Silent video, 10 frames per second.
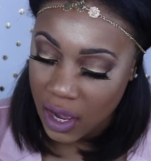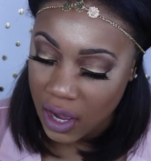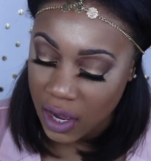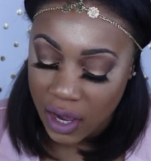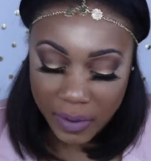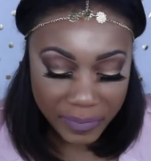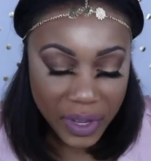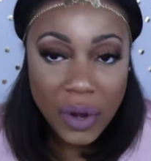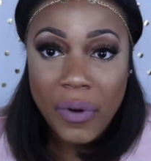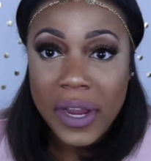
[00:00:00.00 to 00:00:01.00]
around
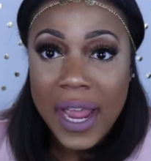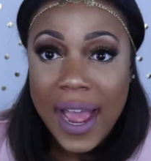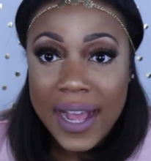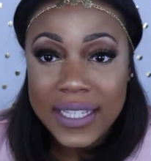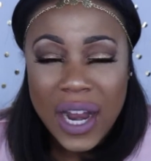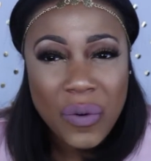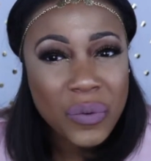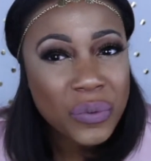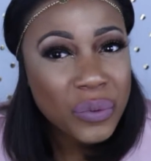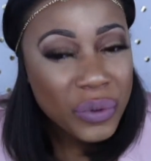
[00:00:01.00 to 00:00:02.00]
your eyes, and I
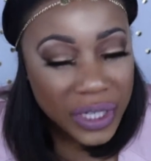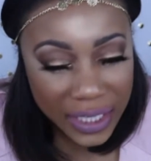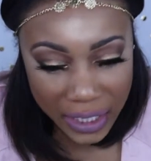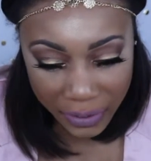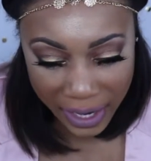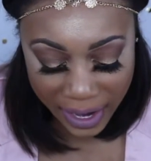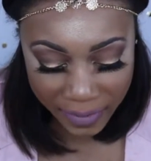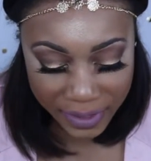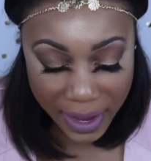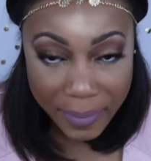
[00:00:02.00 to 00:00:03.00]
really don't
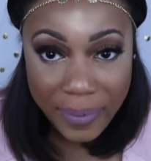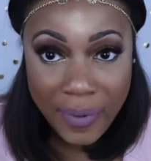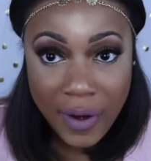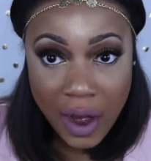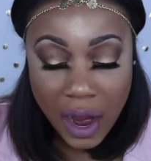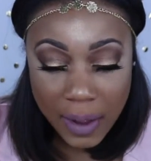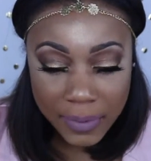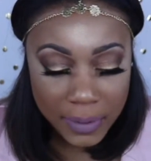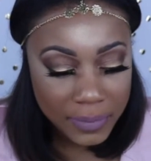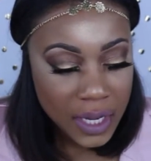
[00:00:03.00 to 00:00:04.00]
have that
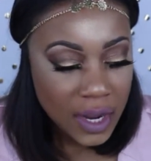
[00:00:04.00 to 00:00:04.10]
problem.